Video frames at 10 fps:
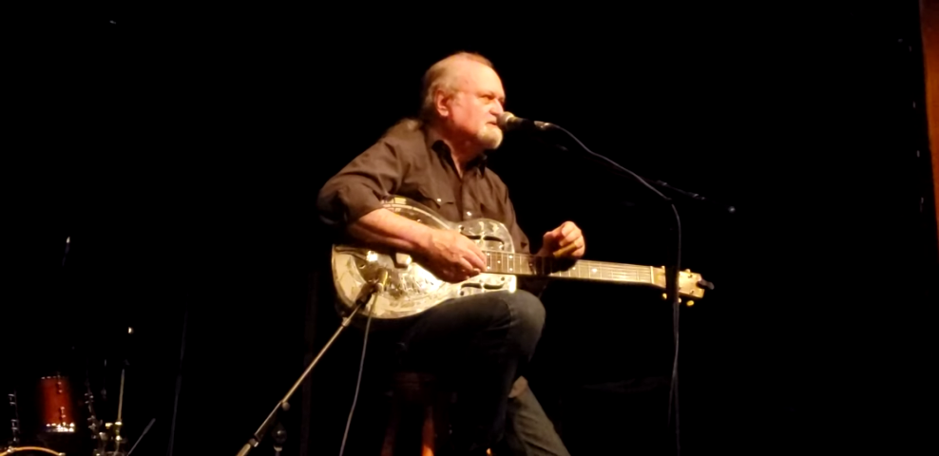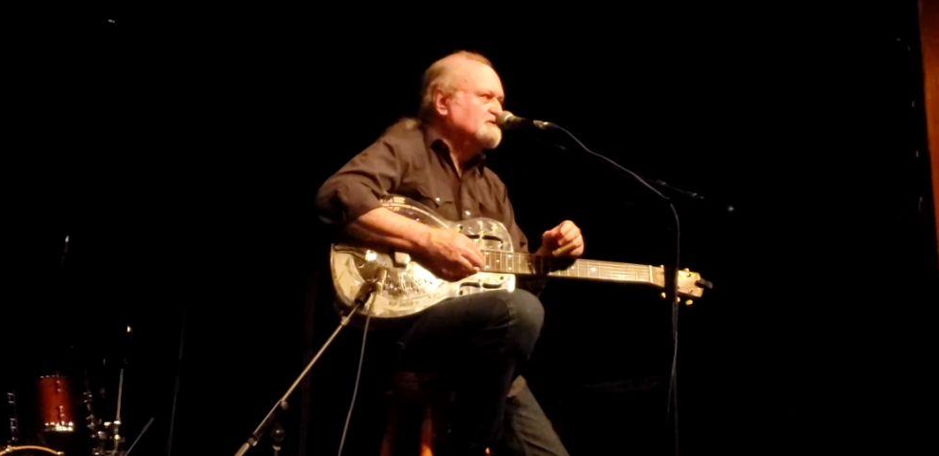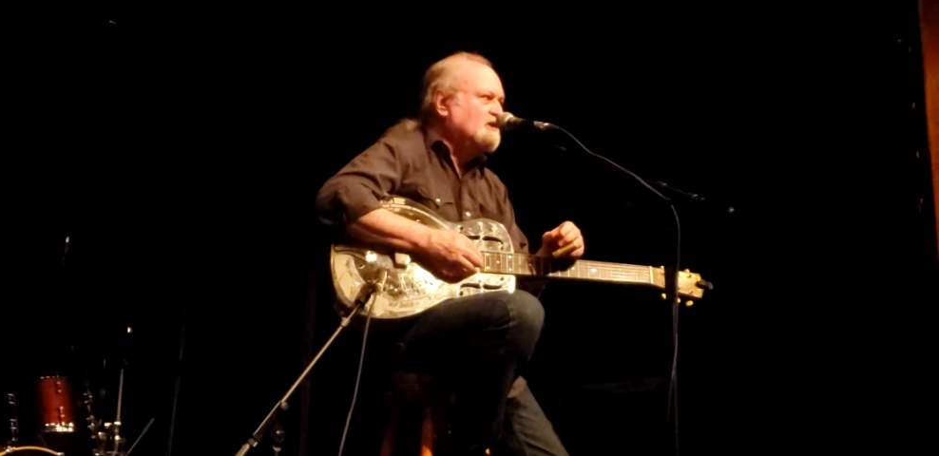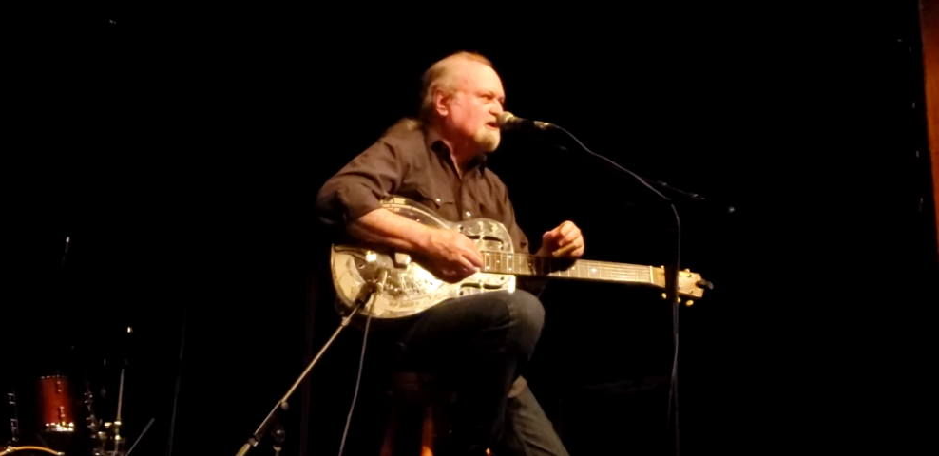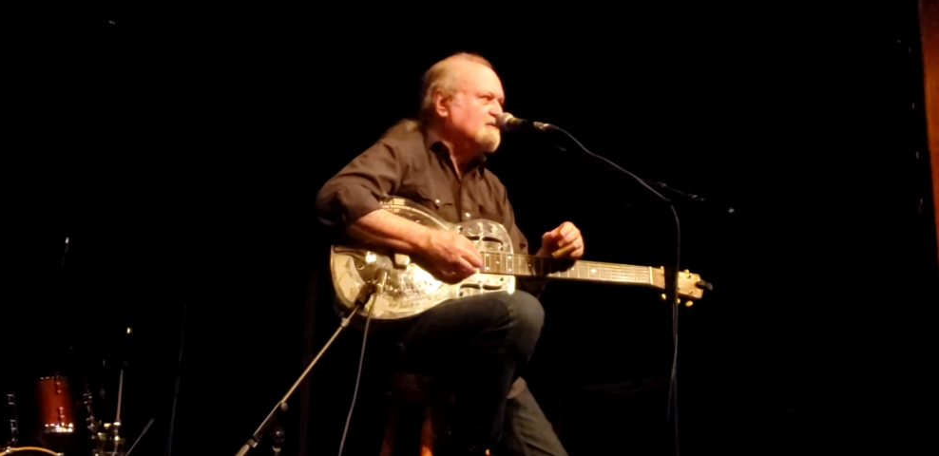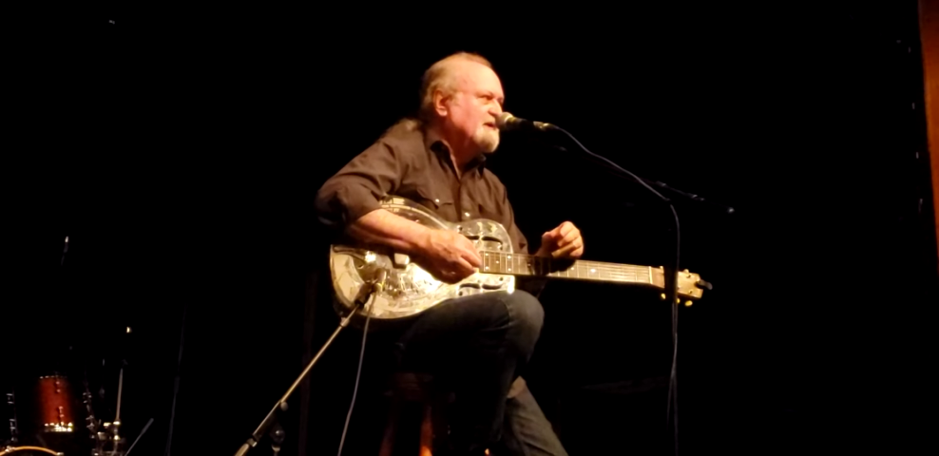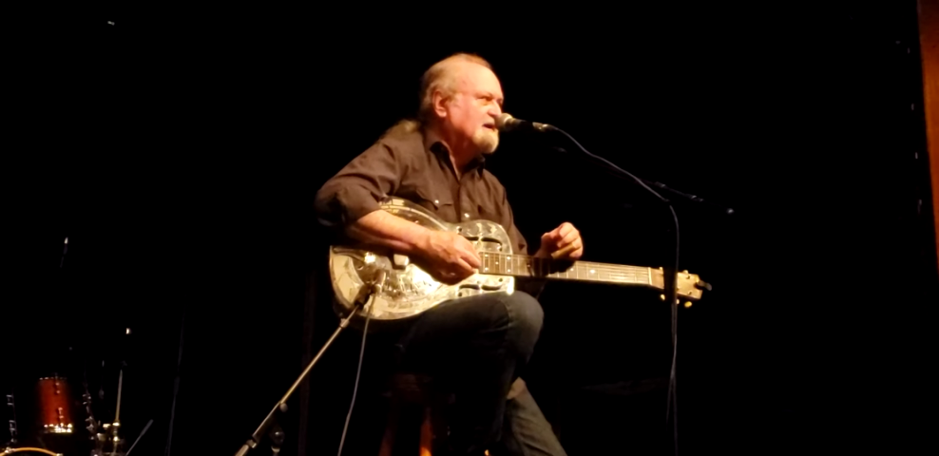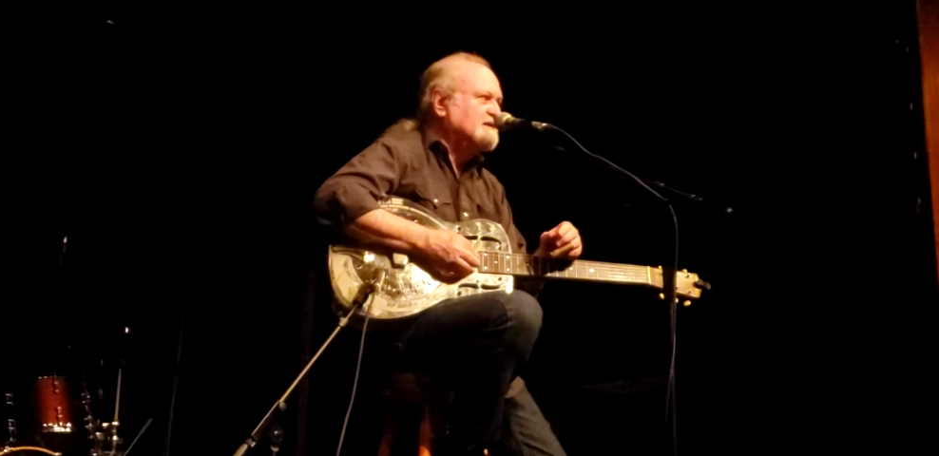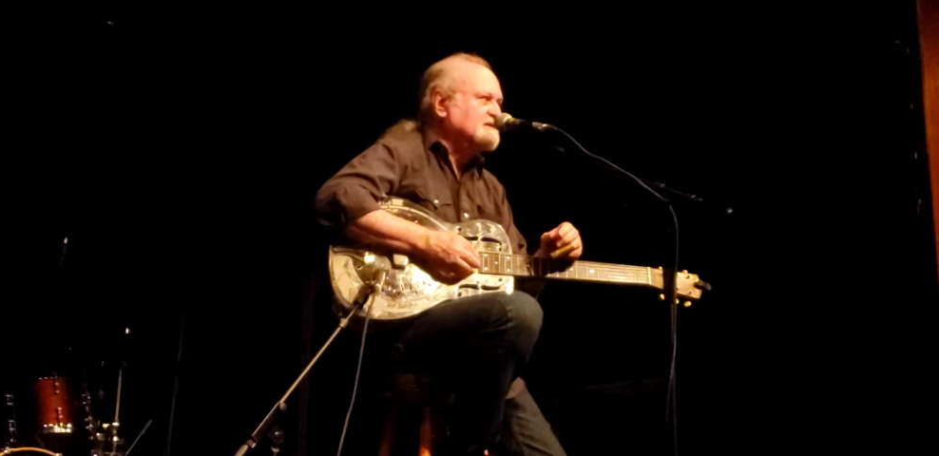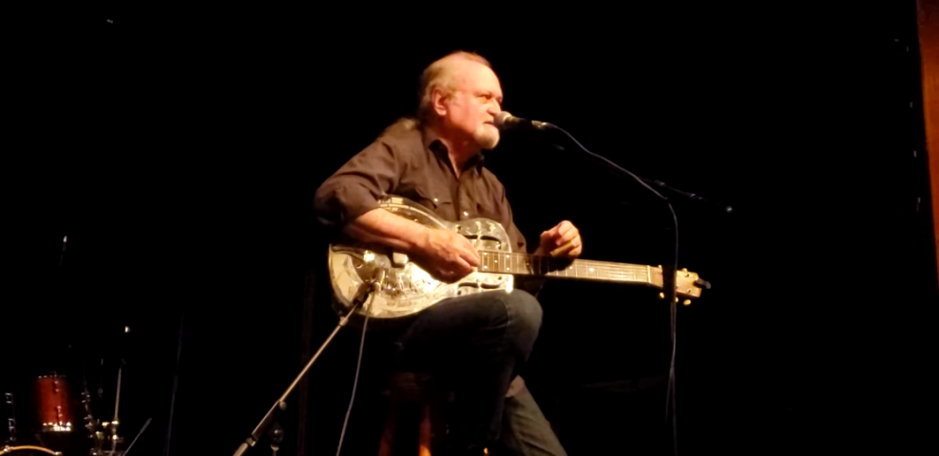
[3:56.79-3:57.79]
talk
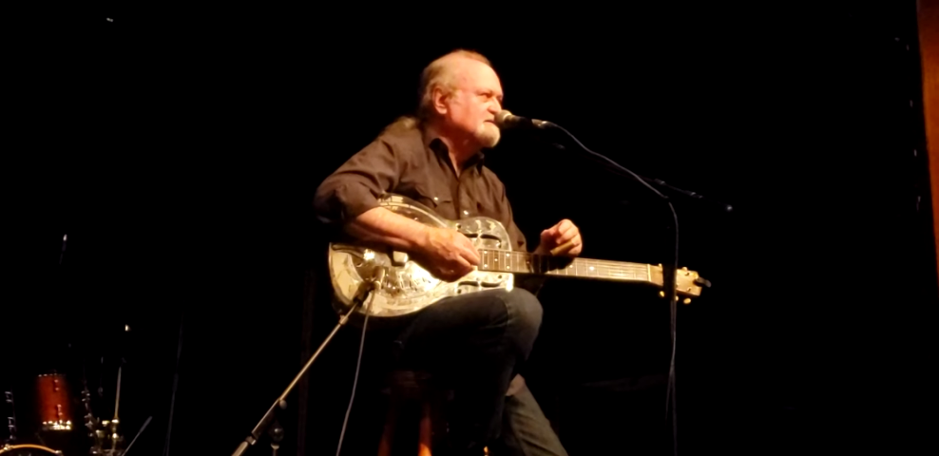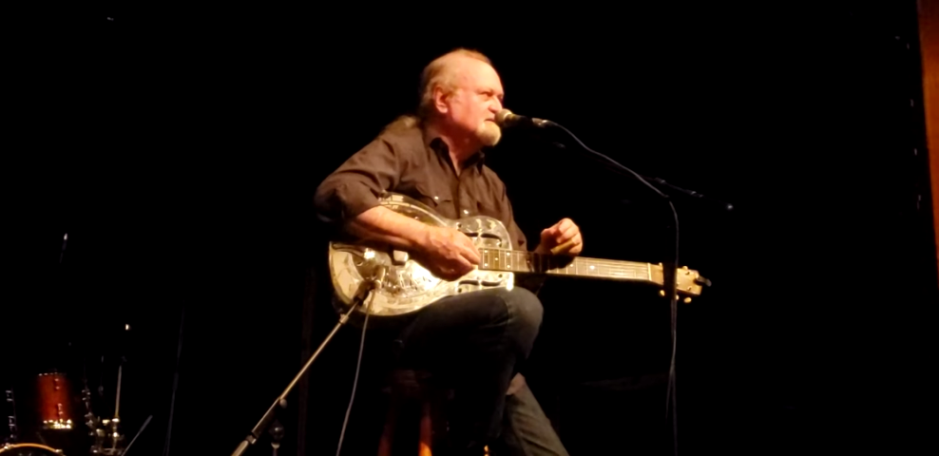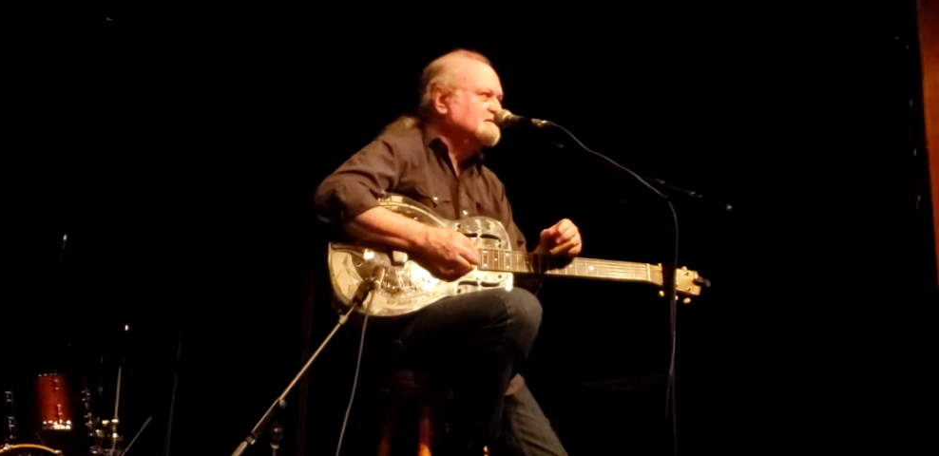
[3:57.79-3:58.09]
about a